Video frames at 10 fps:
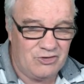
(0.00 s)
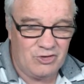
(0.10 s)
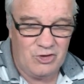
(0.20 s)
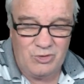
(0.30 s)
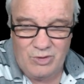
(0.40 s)

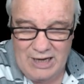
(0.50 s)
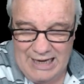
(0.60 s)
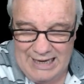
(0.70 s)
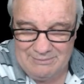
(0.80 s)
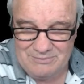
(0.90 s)

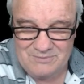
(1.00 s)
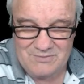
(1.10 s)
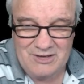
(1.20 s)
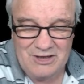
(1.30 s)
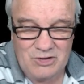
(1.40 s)

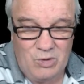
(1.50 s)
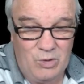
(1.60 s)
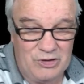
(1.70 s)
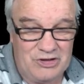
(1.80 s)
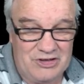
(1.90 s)
to
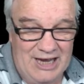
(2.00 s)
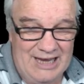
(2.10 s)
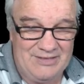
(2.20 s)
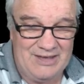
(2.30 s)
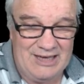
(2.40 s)
call it a
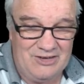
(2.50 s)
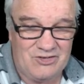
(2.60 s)
day there,